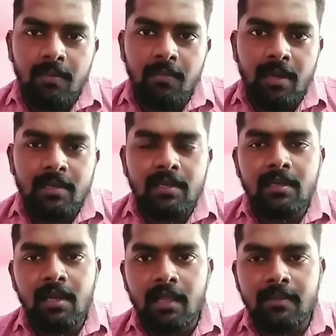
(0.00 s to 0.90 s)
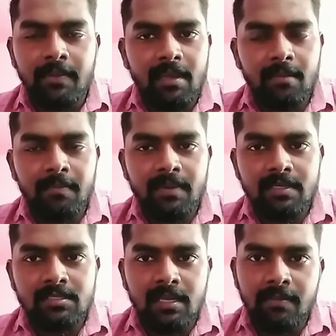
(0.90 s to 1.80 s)
But the big
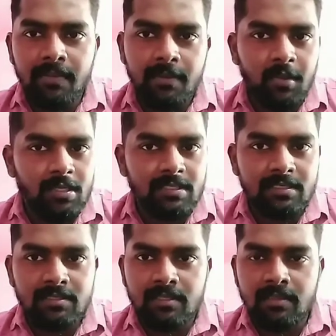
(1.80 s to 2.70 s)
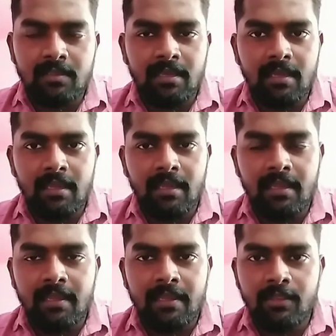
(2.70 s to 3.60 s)
companies and big projects,
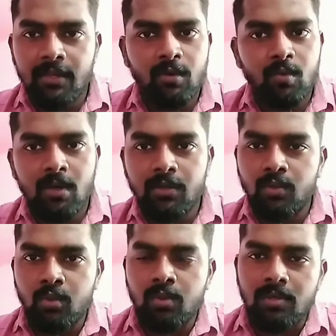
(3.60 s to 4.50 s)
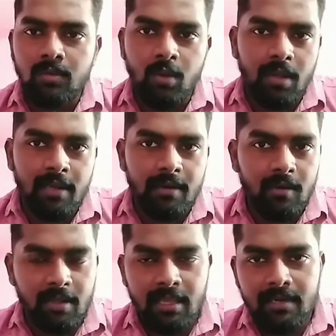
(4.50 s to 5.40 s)
they don't want to work in
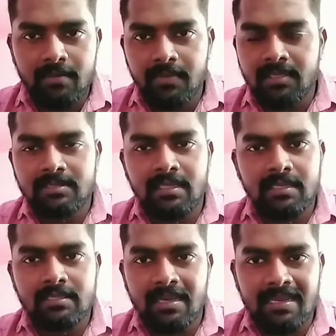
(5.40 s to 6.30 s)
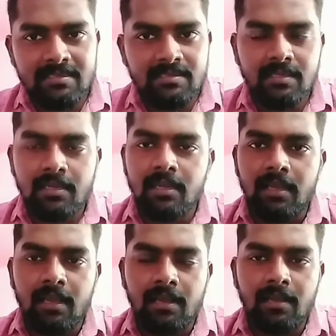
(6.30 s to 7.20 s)
AutoCAD because there is less
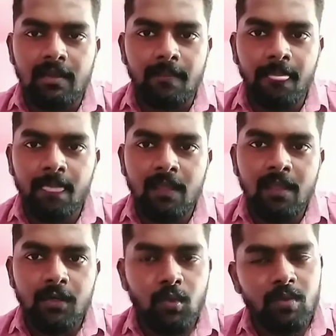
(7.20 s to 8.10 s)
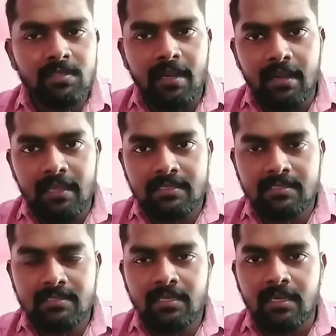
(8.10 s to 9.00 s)
tools and
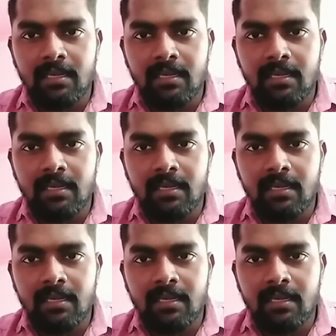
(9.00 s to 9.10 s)
less